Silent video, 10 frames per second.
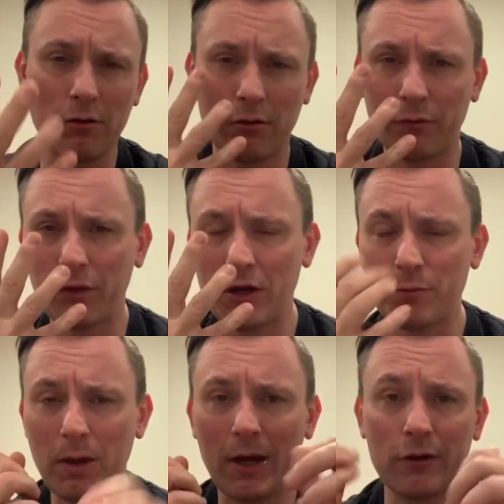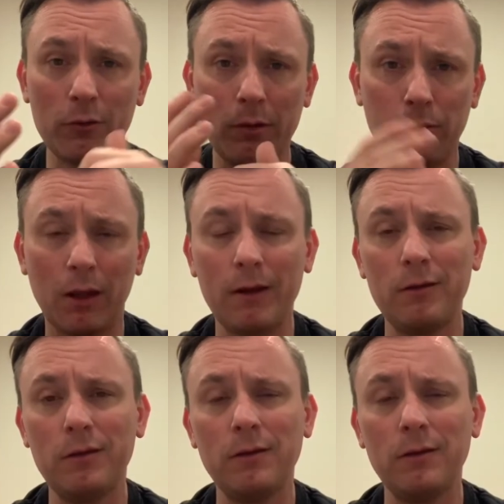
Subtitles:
it'll flash back and you'll be blinded.